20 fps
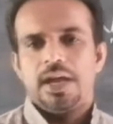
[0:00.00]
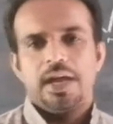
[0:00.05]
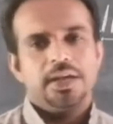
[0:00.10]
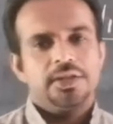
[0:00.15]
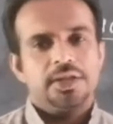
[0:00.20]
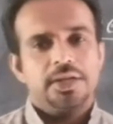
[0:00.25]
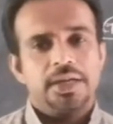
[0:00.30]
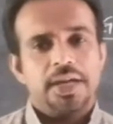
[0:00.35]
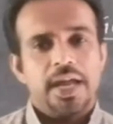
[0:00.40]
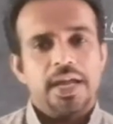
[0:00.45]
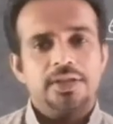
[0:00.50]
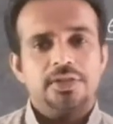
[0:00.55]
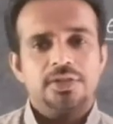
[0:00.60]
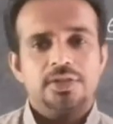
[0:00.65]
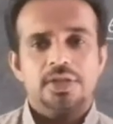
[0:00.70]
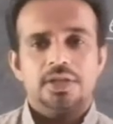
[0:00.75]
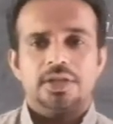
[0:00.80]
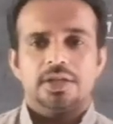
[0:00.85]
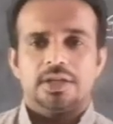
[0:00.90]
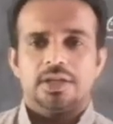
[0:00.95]
And the
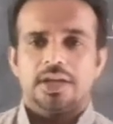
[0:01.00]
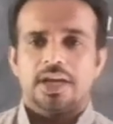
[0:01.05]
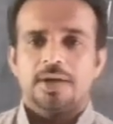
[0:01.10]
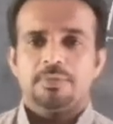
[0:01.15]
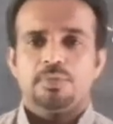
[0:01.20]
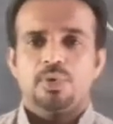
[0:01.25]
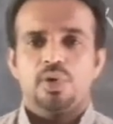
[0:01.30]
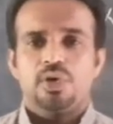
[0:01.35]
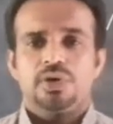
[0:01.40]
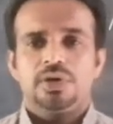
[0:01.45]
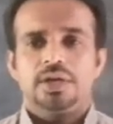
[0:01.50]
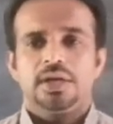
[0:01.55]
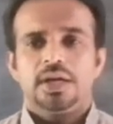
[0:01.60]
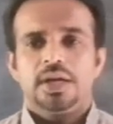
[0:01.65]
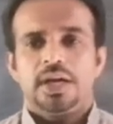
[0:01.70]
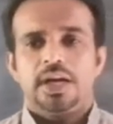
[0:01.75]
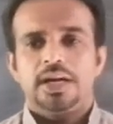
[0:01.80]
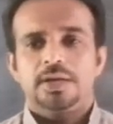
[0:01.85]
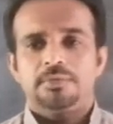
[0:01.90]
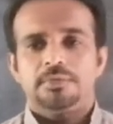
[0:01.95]
great thing
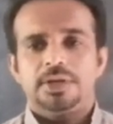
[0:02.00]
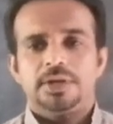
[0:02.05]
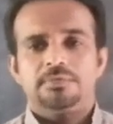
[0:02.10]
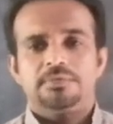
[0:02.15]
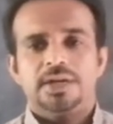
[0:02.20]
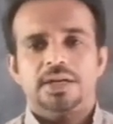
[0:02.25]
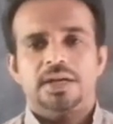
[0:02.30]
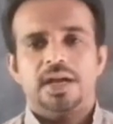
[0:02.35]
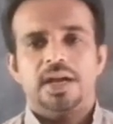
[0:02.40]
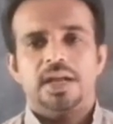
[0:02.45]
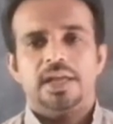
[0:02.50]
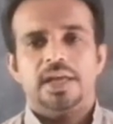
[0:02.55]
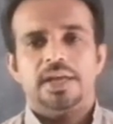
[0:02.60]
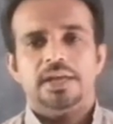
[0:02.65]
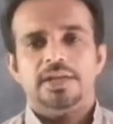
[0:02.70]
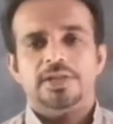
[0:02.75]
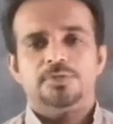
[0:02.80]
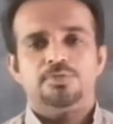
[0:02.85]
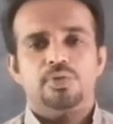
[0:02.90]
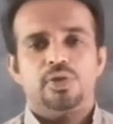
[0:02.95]
about Herbert Macaulay
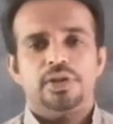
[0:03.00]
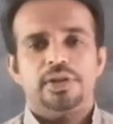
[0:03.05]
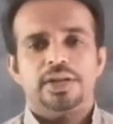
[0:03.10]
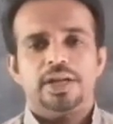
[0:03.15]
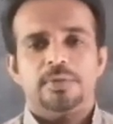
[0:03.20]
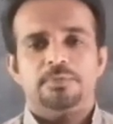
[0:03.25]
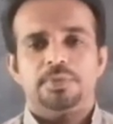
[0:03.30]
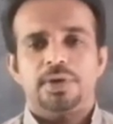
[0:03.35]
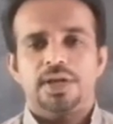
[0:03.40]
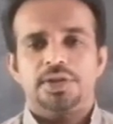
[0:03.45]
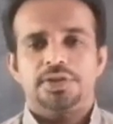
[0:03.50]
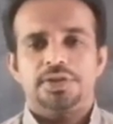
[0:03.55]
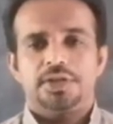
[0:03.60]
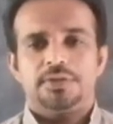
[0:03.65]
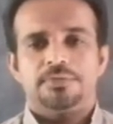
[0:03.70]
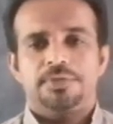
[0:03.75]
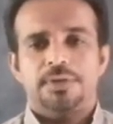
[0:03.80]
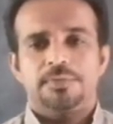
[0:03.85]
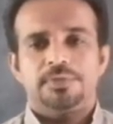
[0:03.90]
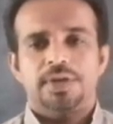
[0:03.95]
and his political
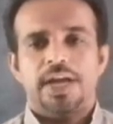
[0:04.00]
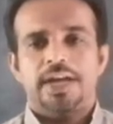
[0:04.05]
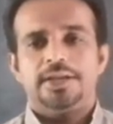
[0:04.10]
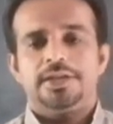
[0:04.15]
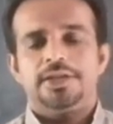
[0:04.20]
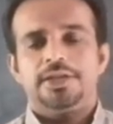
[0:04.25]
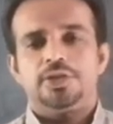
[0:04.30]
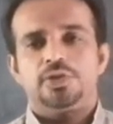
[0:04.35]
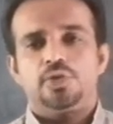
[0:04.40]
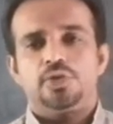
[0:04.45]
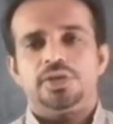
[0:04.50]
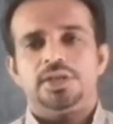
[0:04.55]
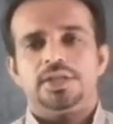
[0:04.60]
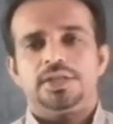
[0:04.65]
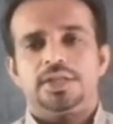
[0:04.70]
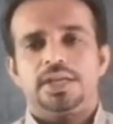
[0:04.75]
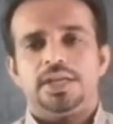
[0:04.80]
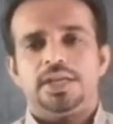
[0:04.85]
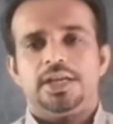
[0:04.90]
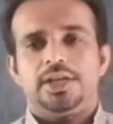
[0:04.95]
party from
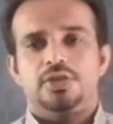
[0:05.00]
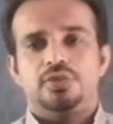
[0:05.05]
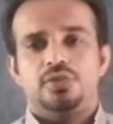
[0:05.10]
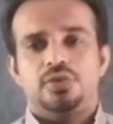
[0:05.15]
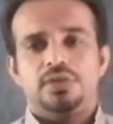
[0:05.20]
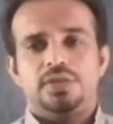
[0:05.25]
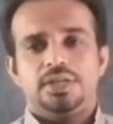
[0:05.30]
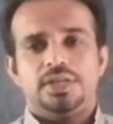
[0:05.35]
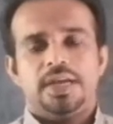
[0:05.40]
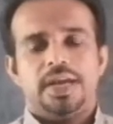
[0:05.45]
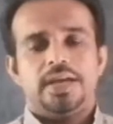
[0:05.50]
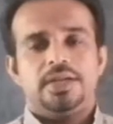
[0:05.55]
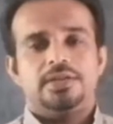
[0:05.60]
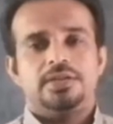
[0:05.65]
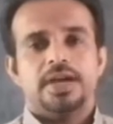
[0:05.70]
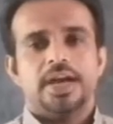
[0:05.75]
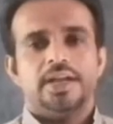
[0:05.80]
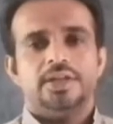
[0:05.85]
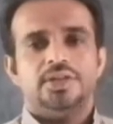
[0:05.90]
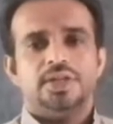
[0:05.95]
1923,
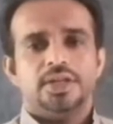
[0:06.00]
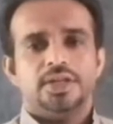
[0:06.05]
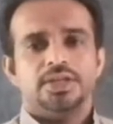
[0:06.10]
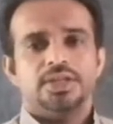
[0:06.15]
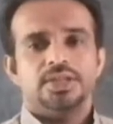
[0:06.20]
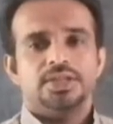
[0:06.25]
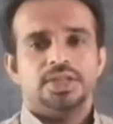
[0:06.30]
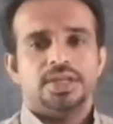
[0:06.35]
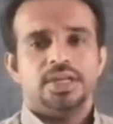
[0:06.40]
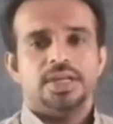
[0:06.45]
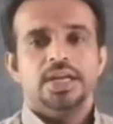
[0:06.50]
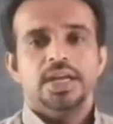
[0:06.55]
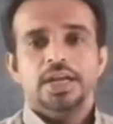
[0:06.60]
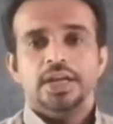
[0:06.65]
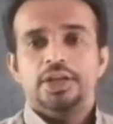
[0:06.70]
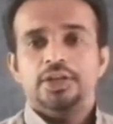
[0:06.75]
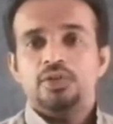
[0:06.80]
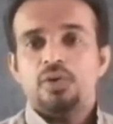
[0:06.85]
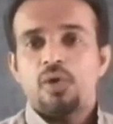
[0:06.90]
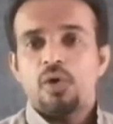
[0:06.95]
28 and
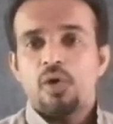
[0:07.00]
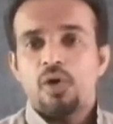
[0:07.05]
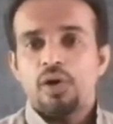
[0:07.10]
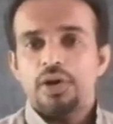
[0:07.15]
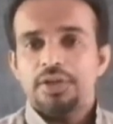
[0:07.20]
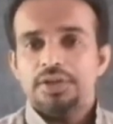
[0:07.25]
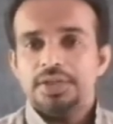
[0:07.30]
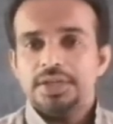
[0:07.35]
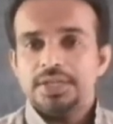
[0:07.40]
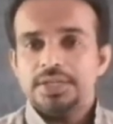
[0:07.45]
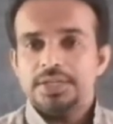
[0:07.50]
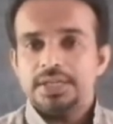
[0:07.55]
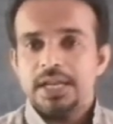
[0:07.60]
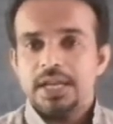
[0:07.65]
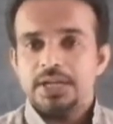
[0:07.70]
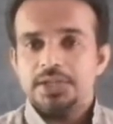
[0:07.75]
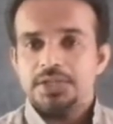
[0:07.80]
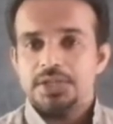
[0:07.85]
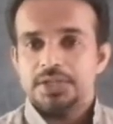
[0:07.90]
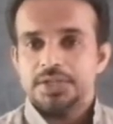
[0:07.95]
33, in all these
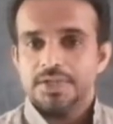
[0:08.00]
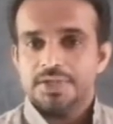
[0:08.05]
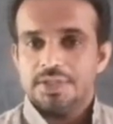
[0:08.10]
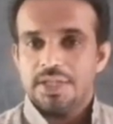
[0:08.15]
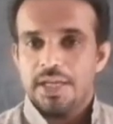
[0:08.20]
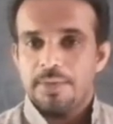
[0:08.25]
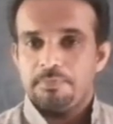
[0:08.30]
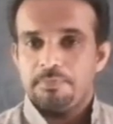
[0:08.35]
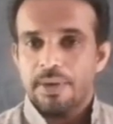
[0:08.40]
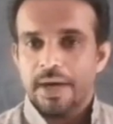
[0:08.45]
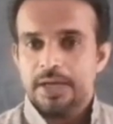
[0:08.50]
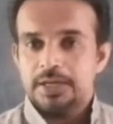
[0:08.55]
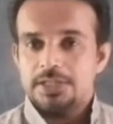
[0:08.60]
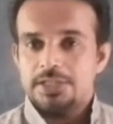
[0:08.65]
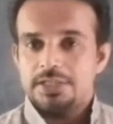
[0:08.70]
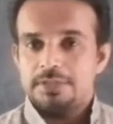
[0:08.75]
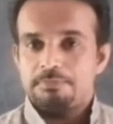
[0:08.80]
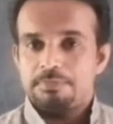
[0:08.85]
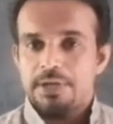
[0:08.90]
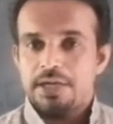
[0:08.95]
elections they
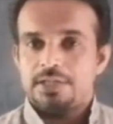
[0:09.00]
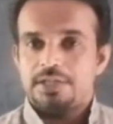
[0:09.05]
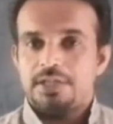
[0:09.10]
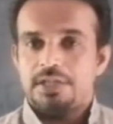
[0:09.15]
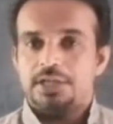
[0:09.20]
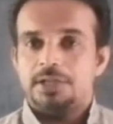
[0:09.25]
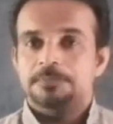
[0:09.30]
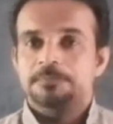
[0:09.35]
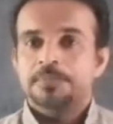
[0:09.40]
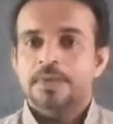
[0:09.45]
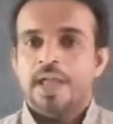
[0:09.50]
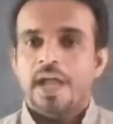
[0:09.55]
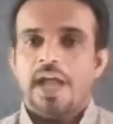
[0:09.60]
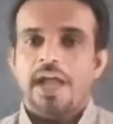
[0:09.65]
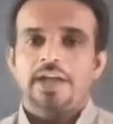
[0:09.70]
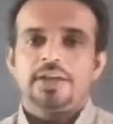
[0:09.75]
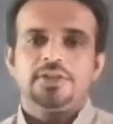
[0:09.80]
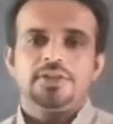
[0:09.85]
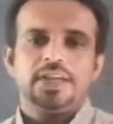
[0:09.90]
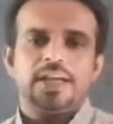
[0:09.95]
participated
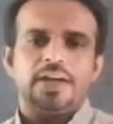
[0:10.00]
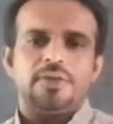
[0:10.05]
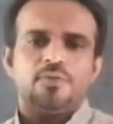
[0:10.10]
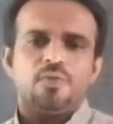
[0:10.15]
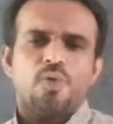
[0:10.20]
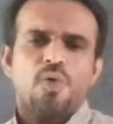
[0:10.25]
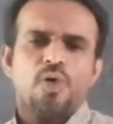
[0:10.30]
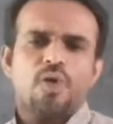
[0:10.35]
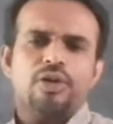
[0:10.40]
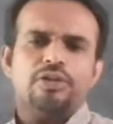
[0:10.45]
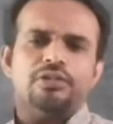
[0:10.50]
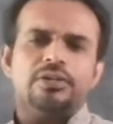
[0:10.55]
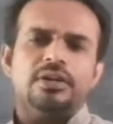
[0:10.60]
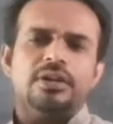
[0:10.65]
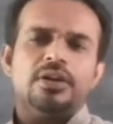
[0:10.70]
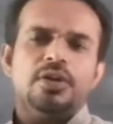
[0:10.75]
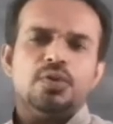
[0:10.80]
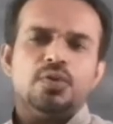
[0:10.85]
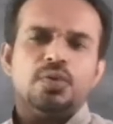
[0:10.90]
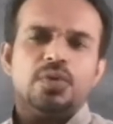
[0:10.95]
and they won
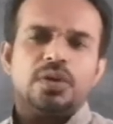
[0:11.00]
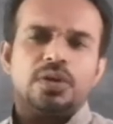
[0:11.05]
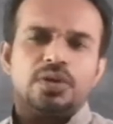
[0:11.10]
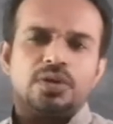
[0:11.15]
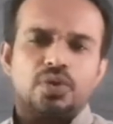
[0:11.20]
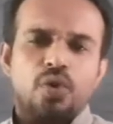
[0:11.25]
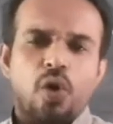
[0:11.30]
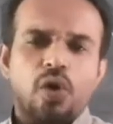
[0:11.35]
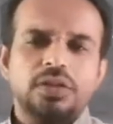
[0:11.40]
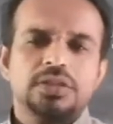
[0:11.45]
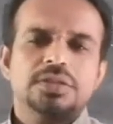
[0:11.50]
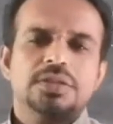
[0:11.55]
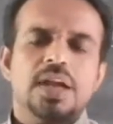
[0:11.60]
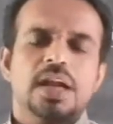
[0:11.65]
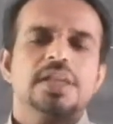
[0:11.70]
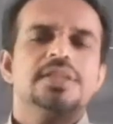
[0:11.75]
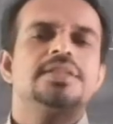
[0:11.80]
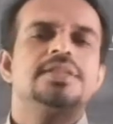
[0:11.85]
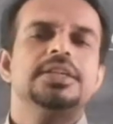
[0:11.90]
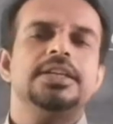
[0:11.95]

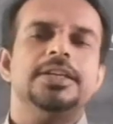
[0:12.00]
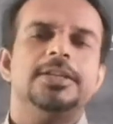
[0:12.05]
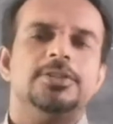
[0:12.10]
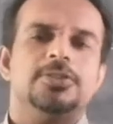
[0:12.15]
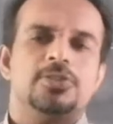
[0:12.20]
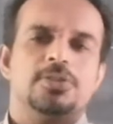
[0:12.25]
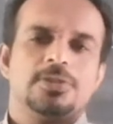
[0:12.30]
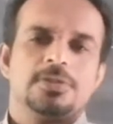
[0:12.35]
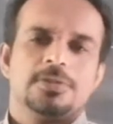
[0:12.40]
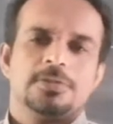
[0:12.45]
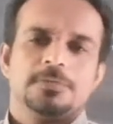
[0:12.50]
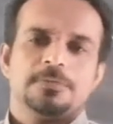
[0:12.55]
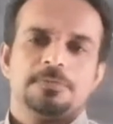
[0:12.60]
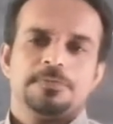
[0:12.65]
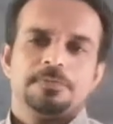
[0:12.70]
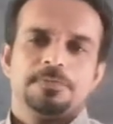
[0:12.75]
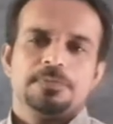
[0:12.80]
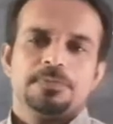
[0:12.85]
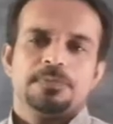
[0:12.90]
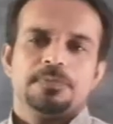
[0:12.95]
total seats
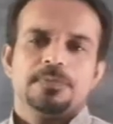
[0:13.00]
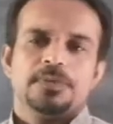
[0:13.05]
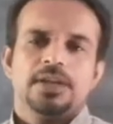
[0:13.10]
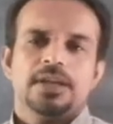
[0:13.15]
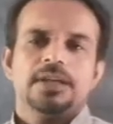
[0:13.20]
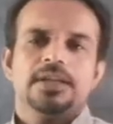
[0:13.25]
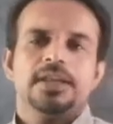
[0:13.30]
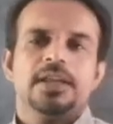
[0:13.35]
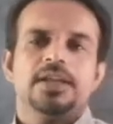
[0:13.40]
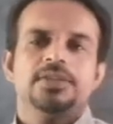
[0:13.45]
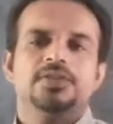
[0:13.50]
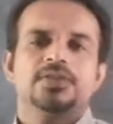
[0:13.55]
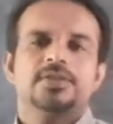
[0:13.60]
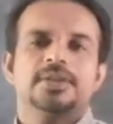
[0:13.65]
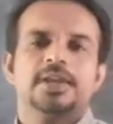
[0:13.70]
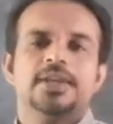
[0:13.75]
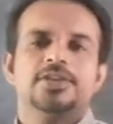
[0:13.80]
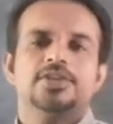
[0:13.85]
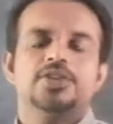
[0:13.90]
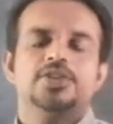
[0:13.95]
in the
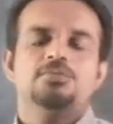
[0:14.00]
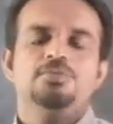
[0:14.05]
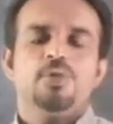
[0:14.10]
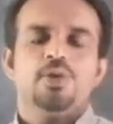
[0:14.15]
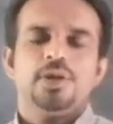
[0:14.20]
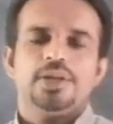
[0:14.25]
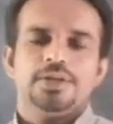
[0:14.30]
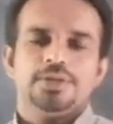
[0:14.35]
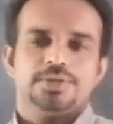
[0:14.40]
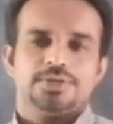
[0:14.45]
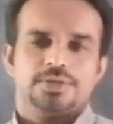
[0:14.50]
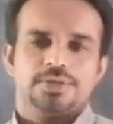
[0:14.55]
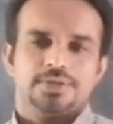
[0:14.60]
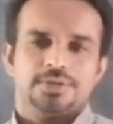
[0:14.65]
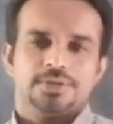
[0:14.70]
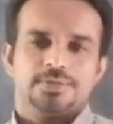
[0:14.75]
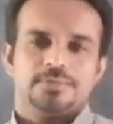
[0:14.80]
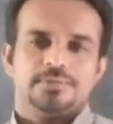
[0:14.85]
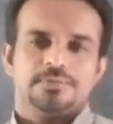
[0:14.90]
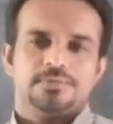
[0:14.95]
legislative
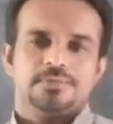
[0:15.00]
bodies.